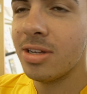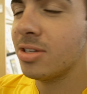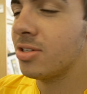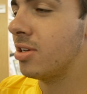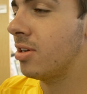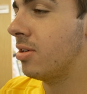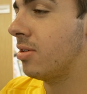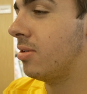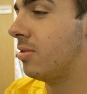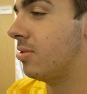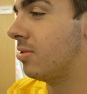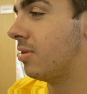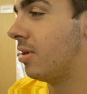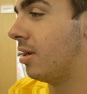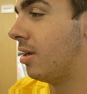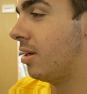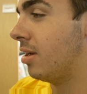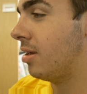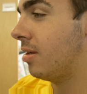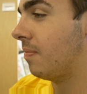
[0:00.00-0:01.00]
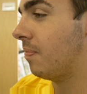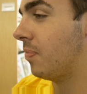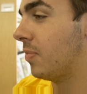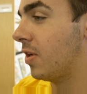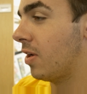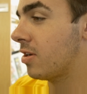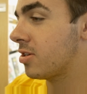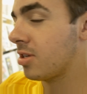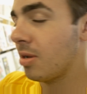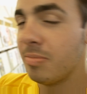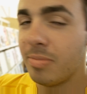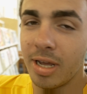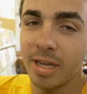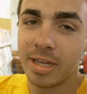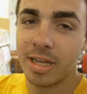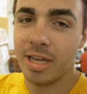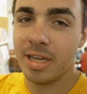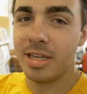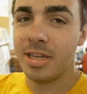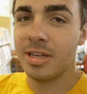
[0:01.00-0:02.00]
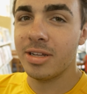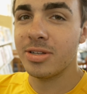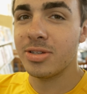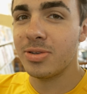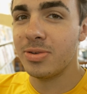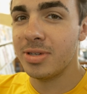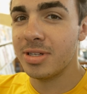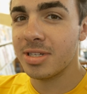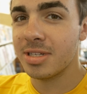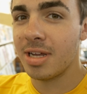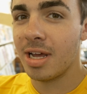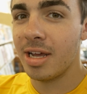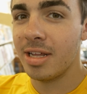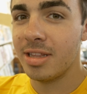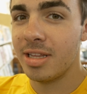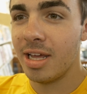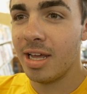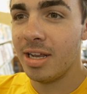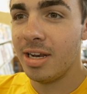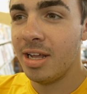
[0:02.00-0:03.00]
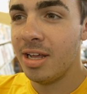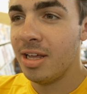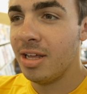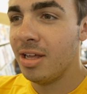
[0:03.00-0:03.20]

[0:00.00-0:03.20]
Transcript: So uh, there are some Pancakeians who decide that